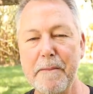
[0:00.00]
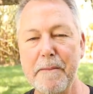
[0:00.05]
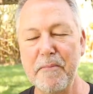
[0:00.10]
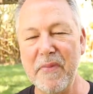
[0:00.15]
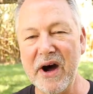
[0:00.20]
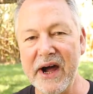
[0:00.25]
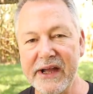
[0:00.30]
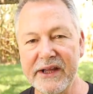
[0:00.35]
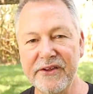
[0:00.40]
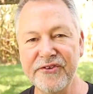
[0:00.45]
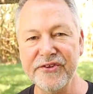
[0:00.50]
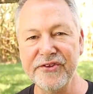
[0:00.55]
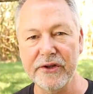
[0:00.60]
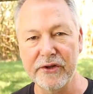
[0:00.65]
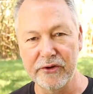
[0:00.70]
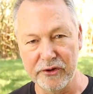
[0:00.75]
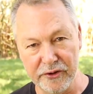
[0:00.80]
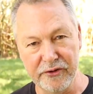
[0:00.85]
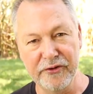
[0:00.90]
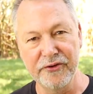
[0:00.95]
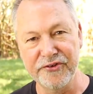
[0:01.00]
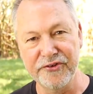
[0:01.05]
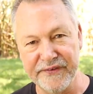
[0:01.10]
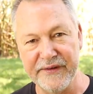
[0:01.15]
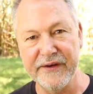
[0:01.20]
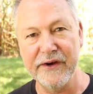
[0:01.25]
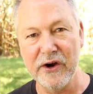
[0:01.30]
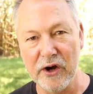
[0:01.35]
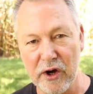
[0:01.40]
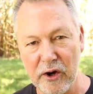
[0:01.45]
mice lose
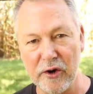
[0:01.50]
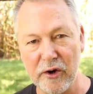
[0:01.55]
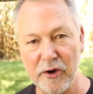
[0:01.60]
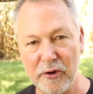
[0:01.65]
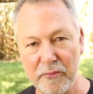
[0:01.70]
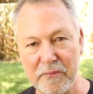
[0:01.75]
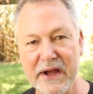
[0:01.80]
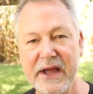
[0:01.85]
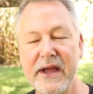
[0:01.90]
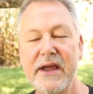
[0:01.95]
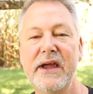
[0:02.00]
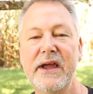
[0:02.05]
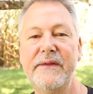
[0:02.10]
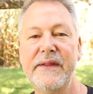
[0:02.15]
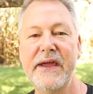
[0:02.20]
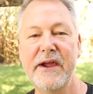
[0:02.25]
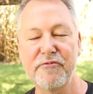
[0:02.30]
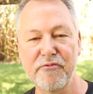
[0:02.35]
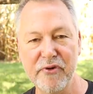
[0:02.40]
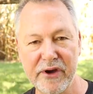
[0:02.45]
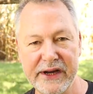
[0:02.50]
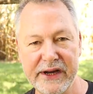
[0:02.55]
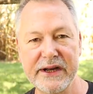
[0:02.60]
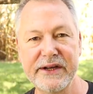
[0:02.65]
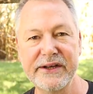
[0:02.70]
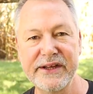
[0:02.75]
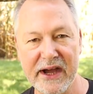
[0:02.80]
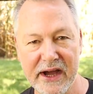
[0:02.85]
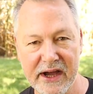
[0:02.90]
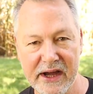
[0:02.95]
their home and they run
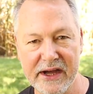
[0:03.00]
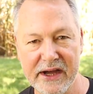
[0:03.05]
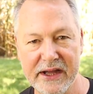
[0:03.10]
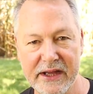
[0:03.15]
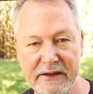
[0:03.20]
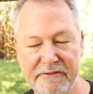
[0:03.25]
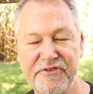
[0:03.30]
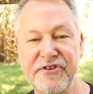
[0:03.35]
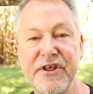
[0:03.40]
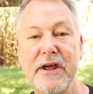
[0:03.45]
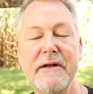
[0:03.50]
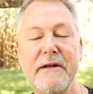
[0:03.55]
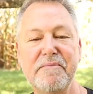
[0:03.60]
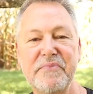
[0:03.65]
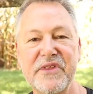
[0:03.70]
into hives.